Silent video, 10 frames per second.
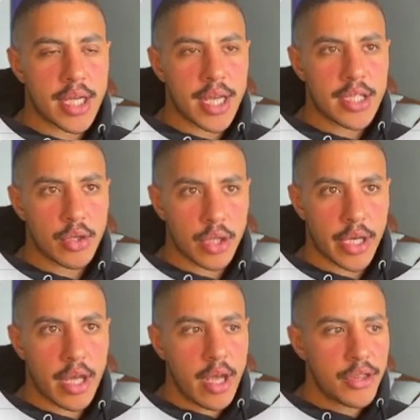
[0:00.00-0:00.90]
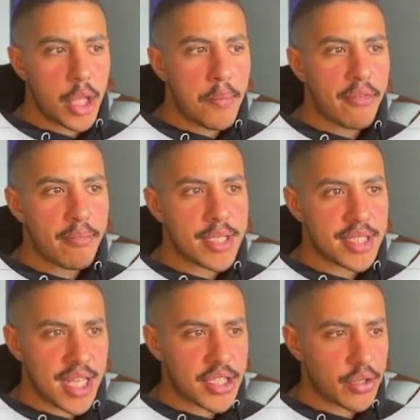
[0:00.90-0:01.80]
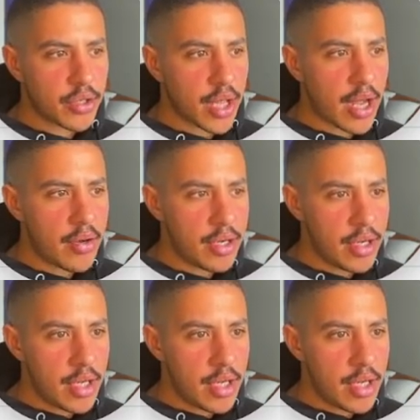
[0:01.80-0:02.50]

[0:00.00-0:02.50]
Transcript: I guess, or like number of mistakes you're allowed.